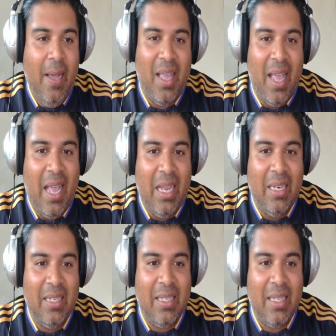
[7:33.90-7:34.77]

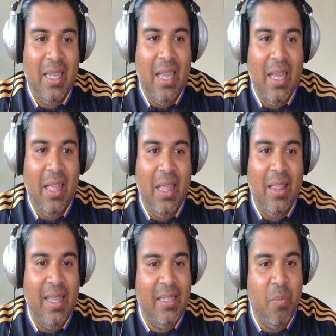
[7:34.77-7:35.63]
And
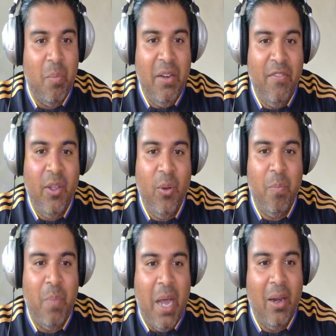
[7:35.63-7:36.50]
this
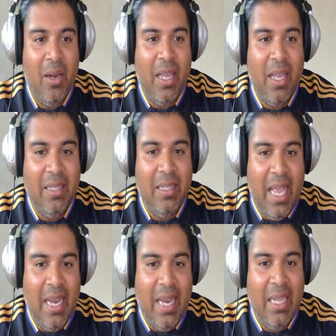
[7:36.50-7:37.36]
midfield battle is
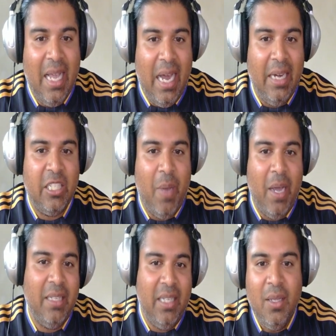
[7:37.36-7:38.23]
getting kind of
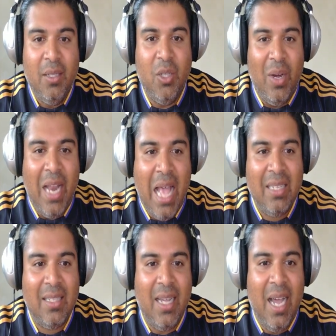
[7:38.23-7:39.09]
spicy. So
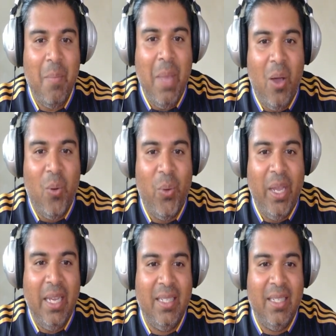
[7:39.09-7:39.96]
last time out,
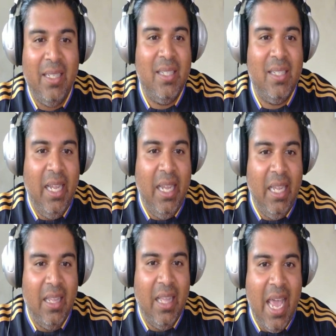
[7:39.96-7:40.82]
we did see
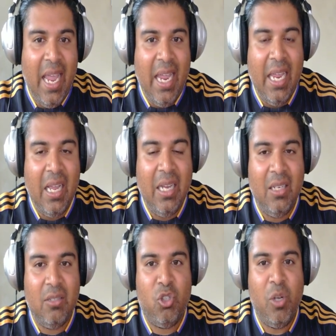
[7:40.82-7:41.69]
a
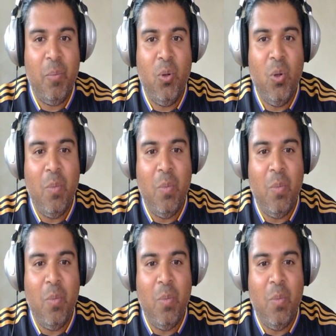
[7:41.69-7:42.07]
triple